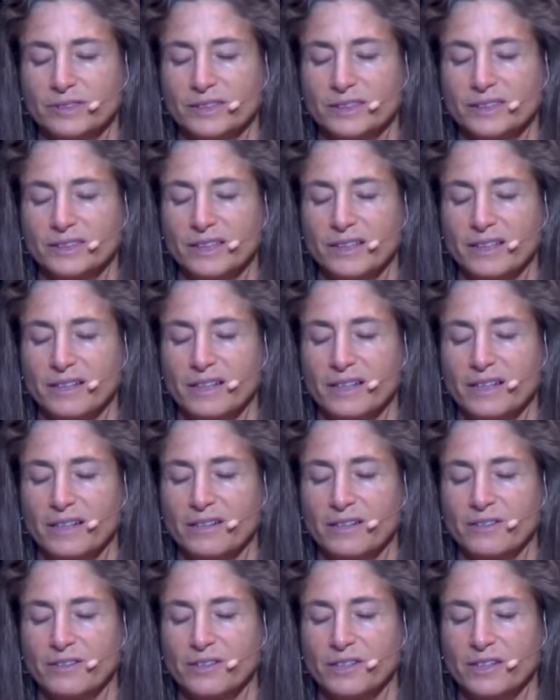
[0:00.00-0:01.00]
Just that
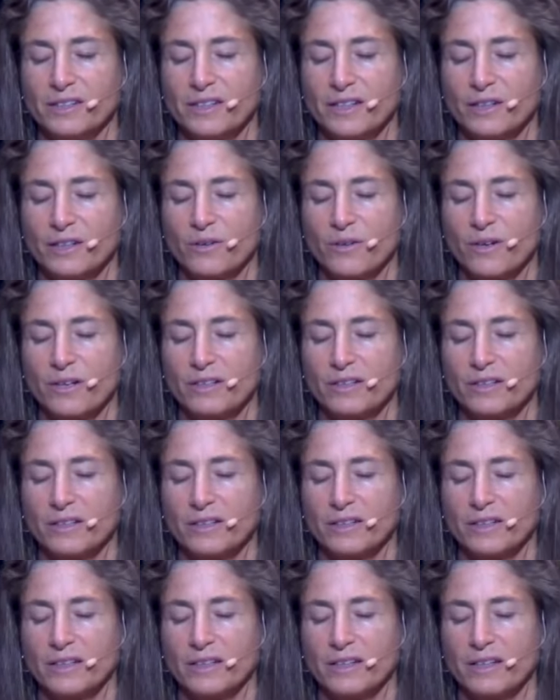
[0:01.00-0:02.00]
energy, that
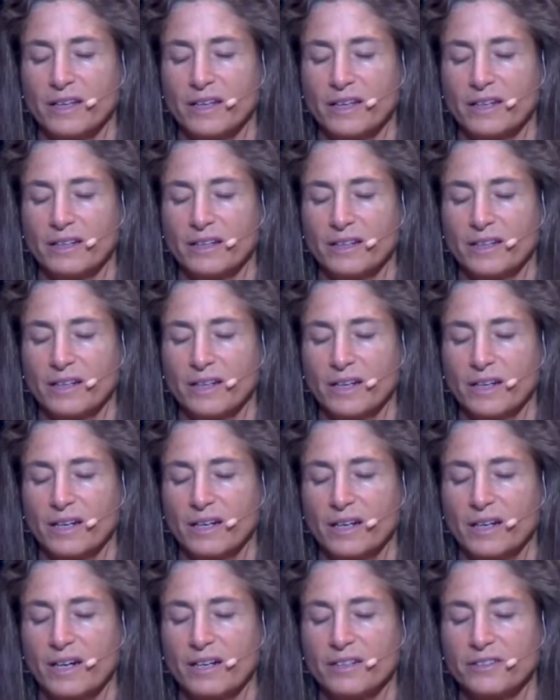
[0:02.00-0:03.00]
quality, that
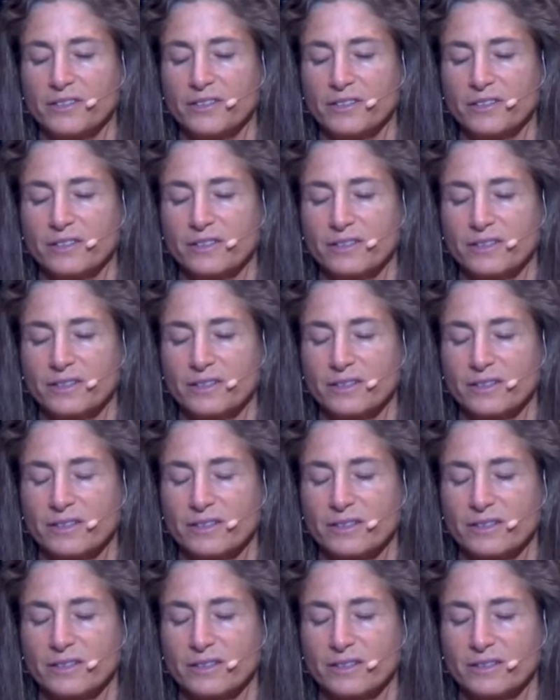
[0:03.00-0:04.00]

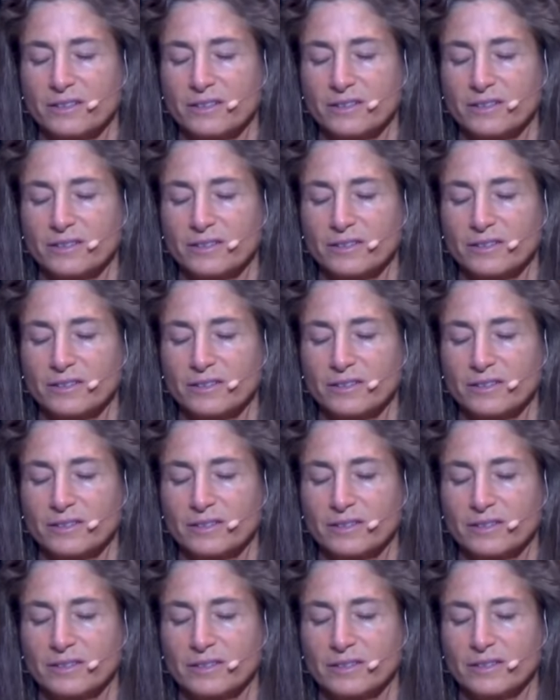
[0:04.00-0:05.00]
consciousness.
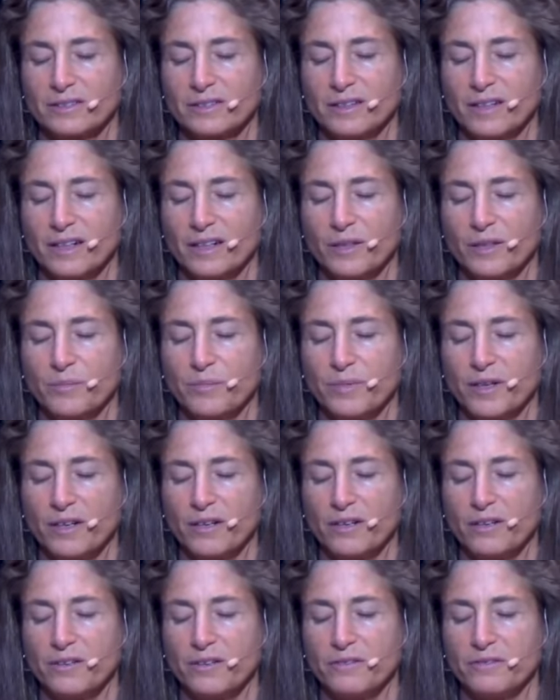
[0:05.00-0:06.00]
Not
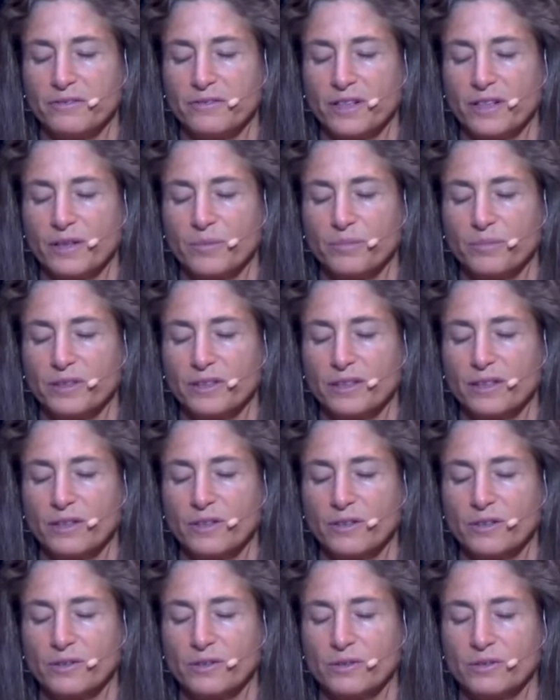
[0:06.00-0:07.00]
above, not
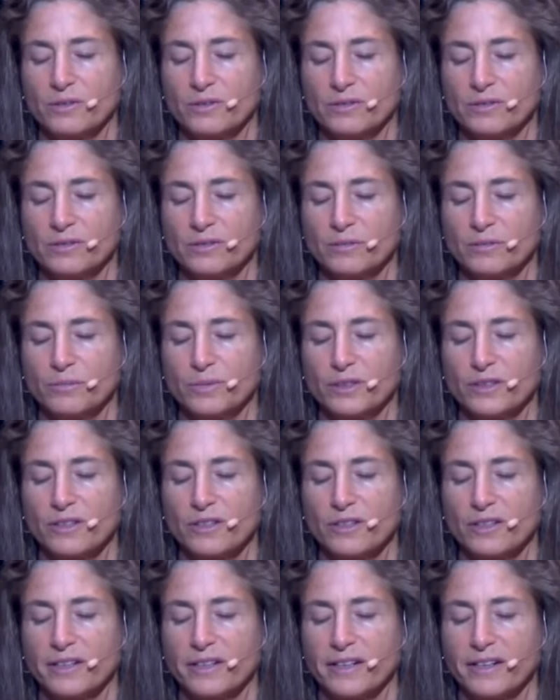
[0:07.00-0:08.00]
below,
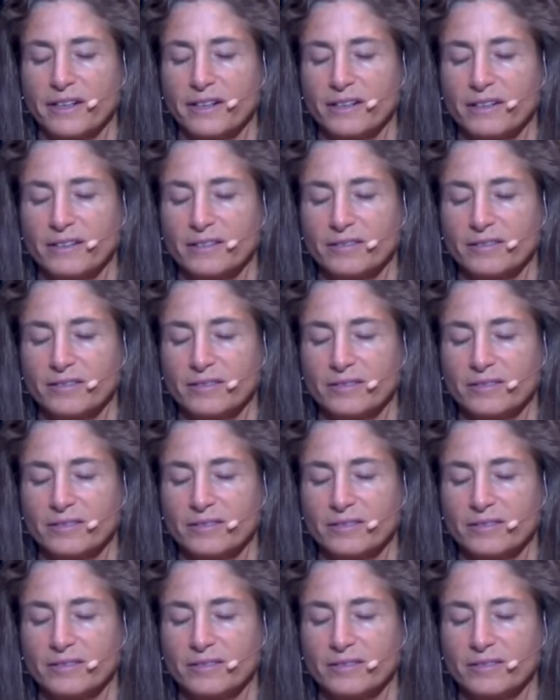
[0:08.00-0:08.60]
belonging,